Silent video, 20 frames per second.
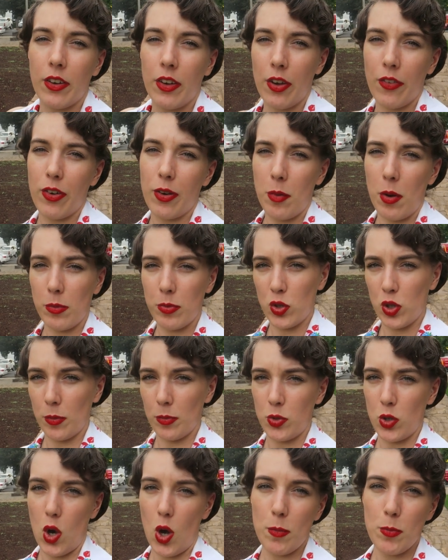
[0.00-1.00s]
and go from op
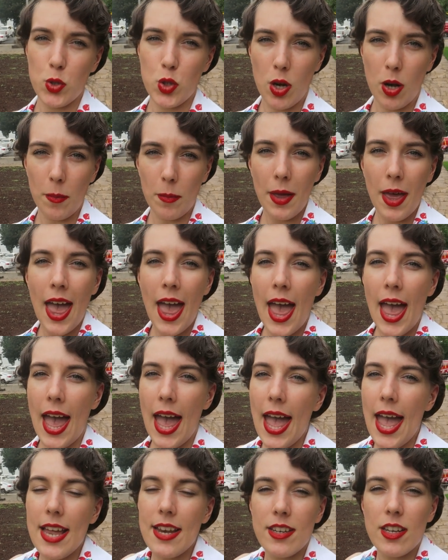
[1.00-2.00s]
shop to op shop
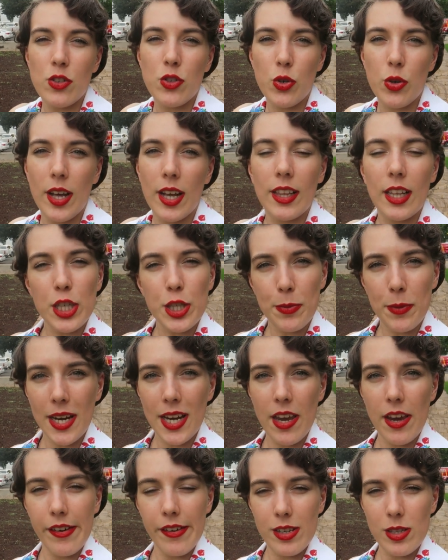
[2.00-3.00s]
and enjoy a lunch
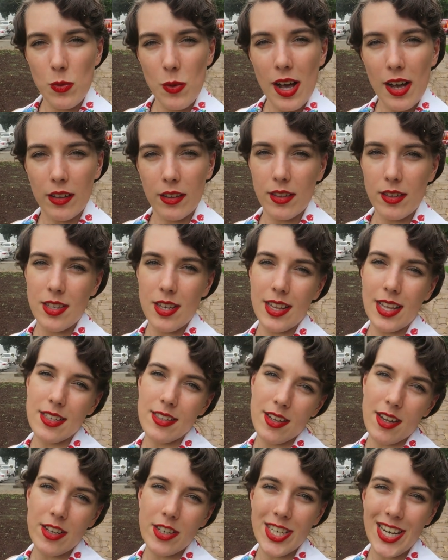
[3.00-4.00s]
break here as well. So
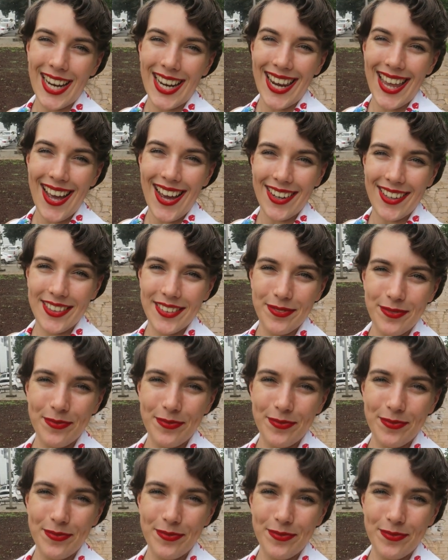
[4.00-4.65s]
let's go and check it out.